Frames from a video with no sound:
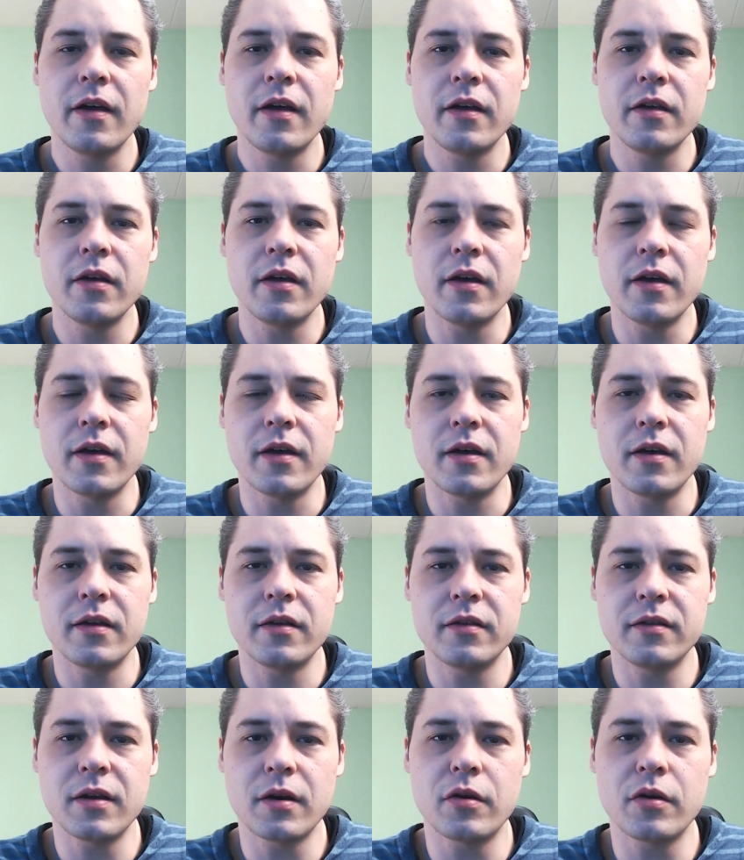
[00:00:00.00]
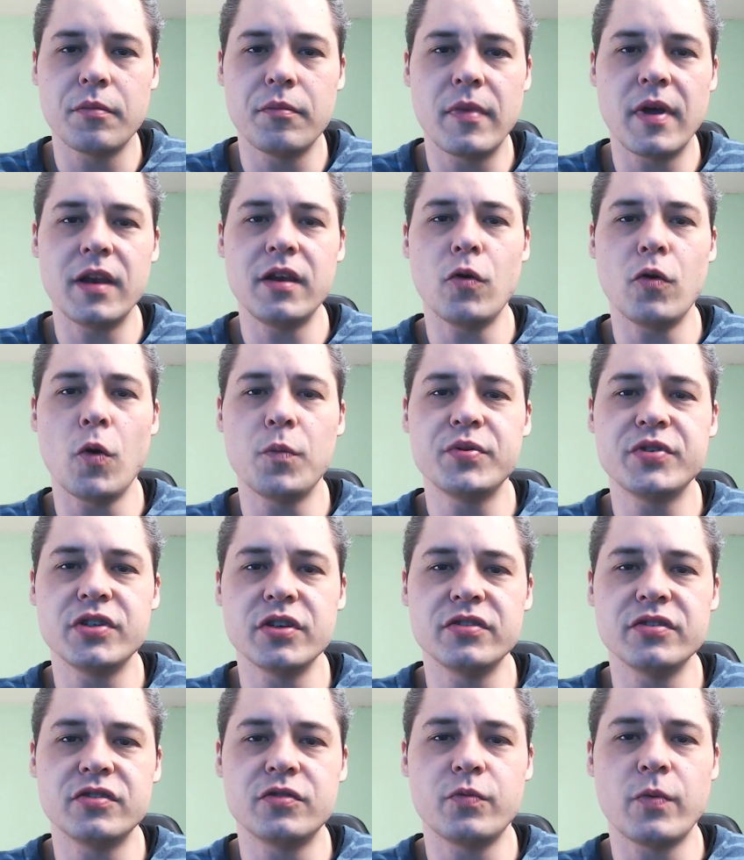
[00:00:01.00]
There are many
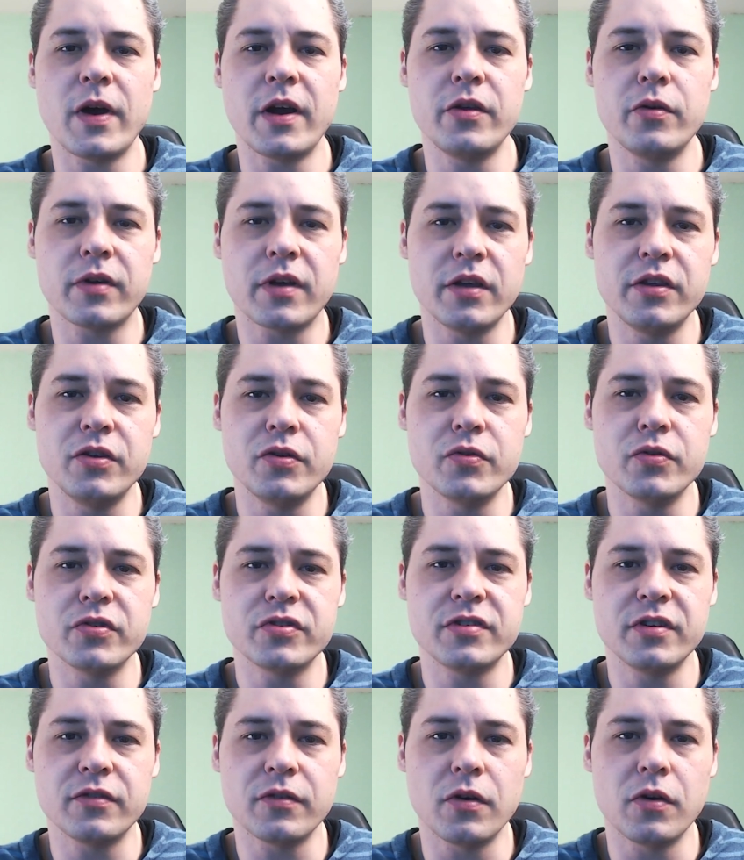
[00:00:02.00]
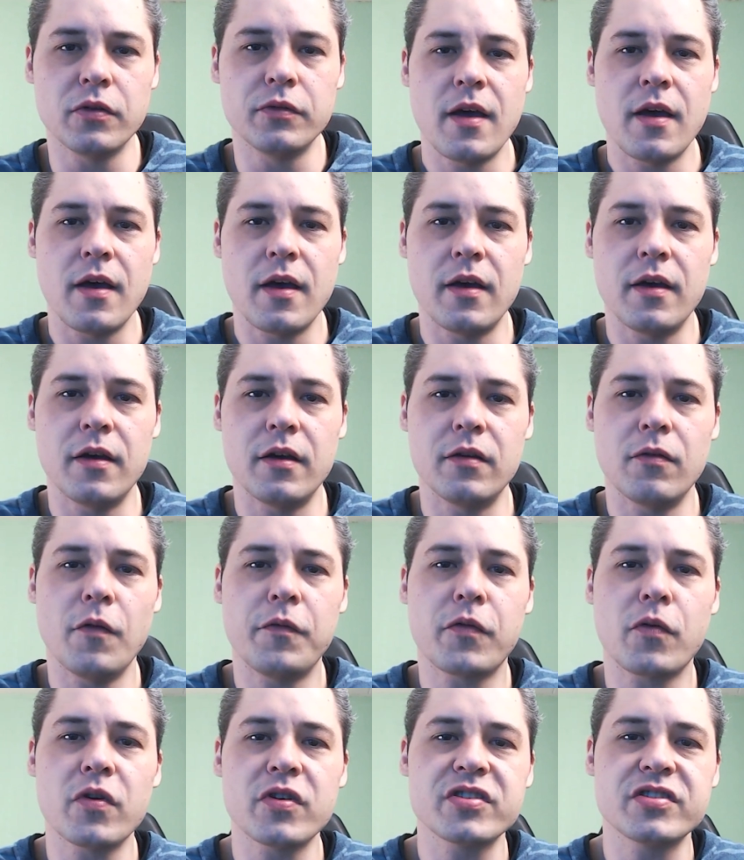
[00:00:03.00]
options where you can use it on. Of
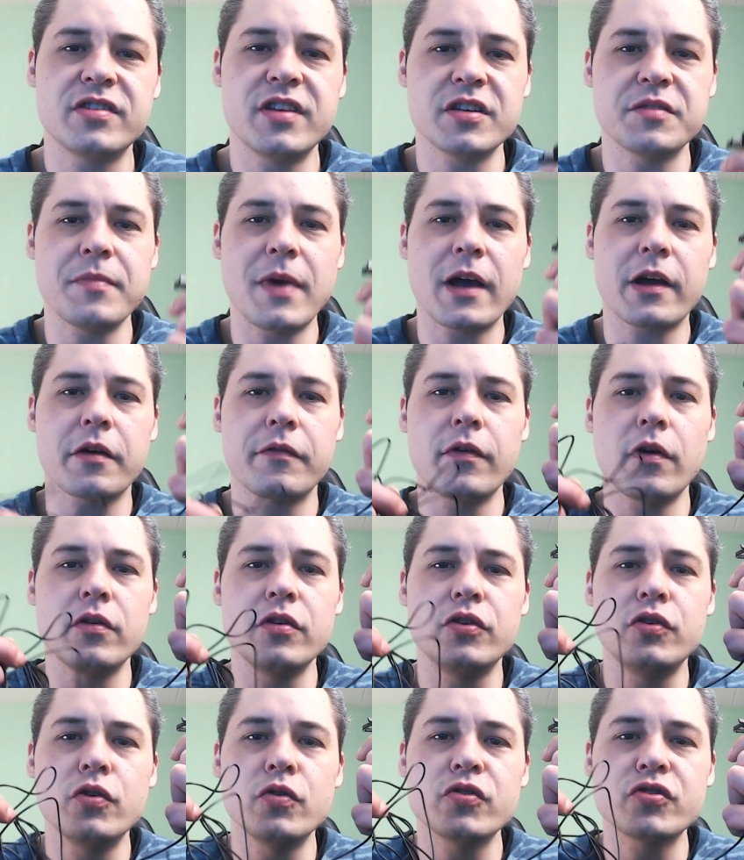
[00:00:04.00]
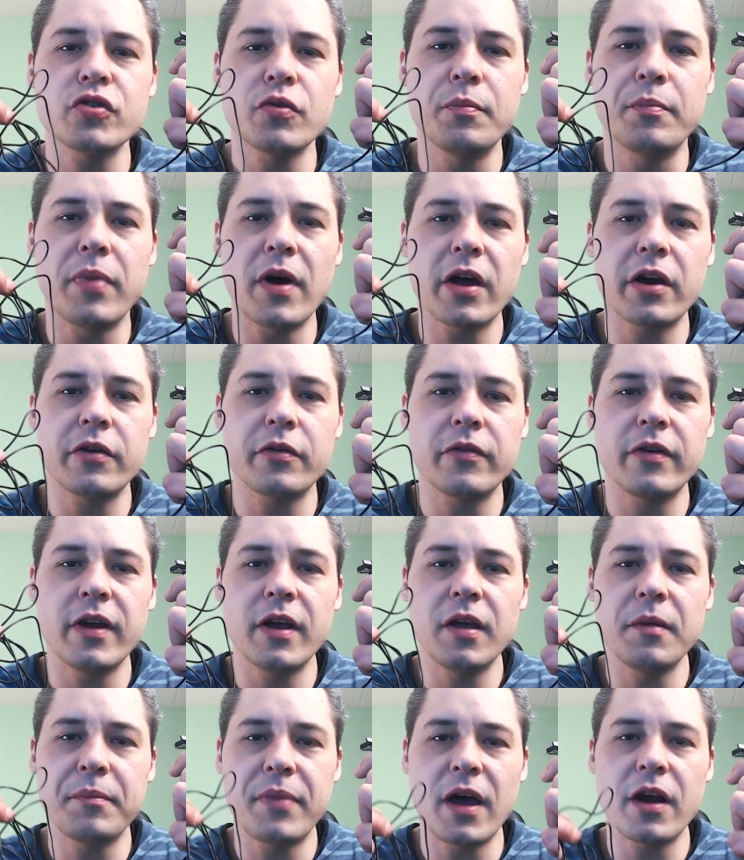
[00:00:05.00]
course, this microphone uses a
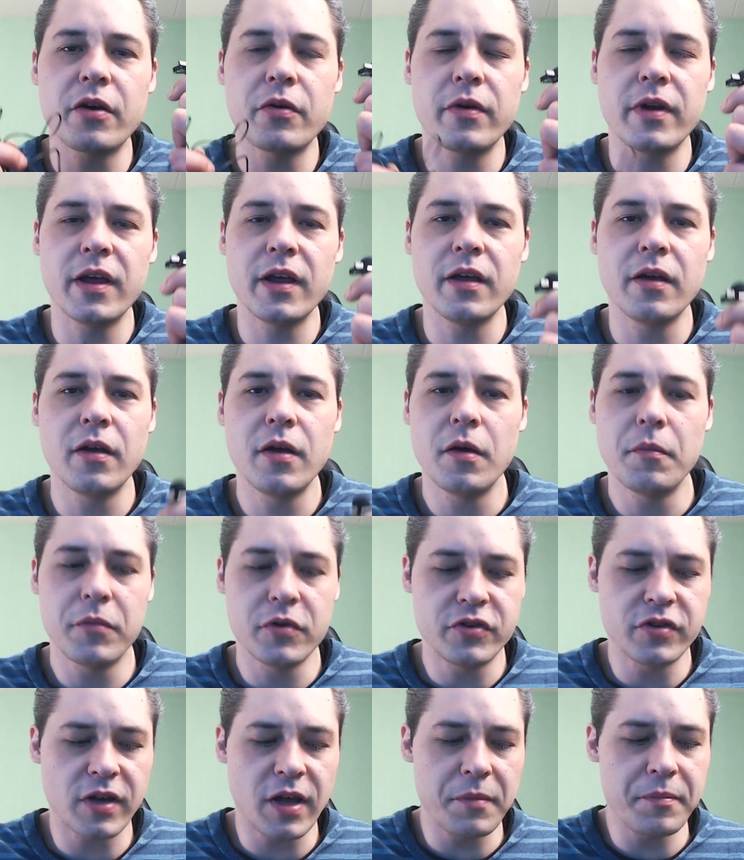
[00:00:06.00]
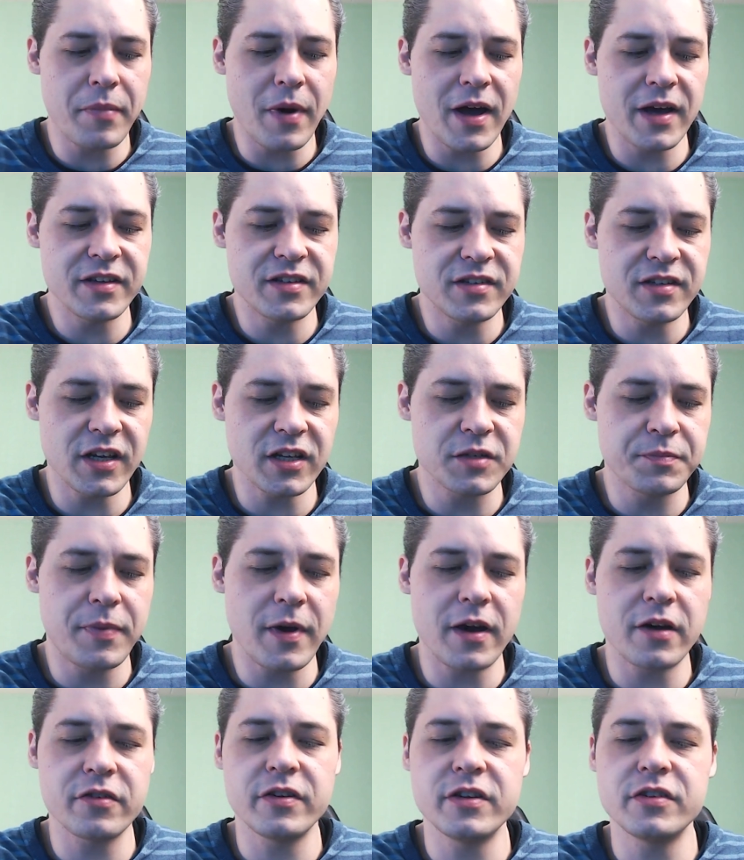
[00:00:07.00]
battery, but you can buy 6
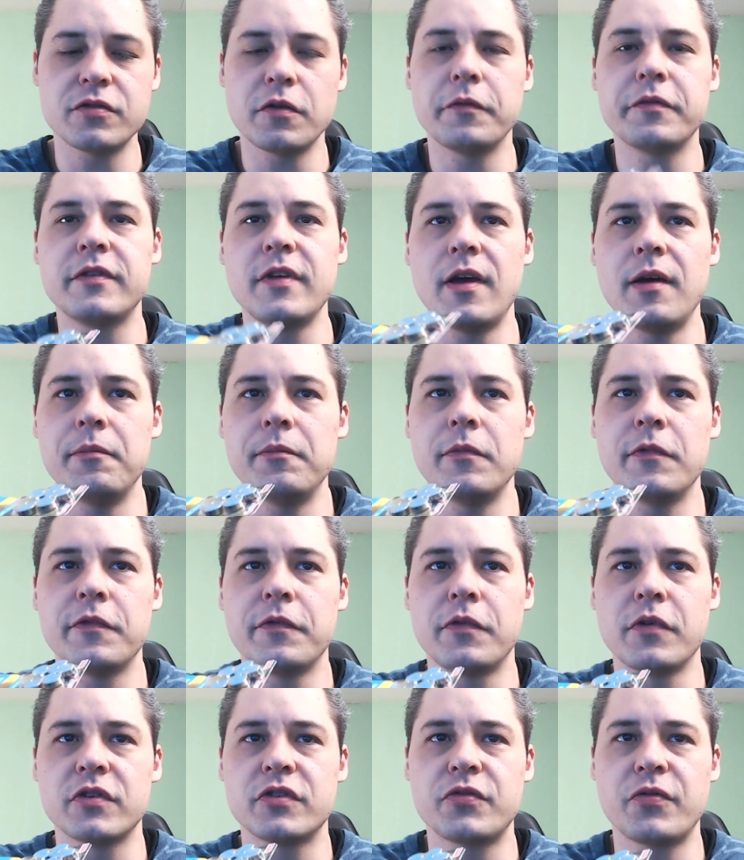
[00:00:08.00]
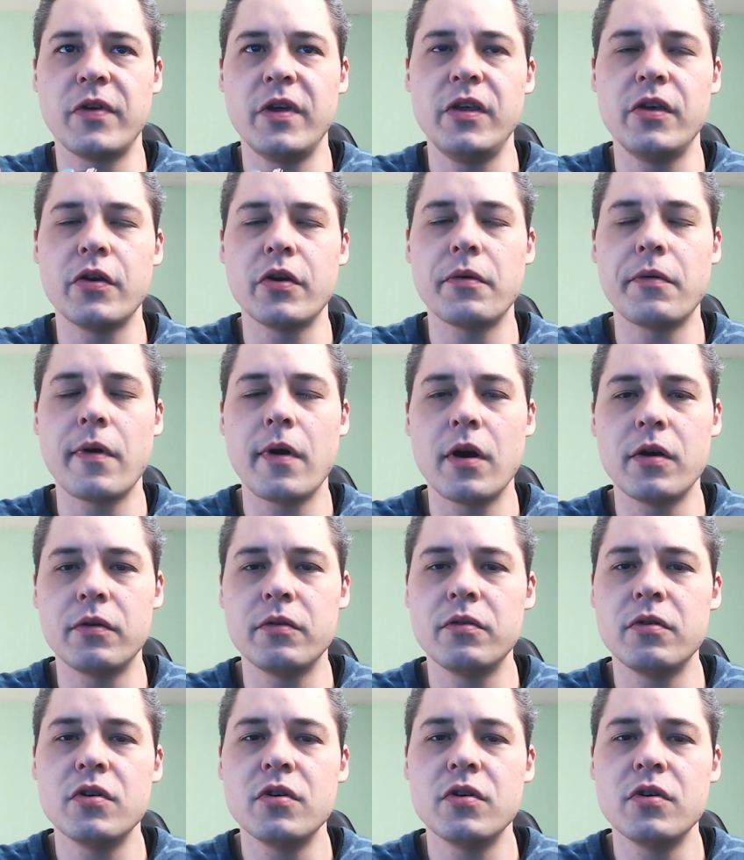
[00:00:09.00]
batteries of them for €3.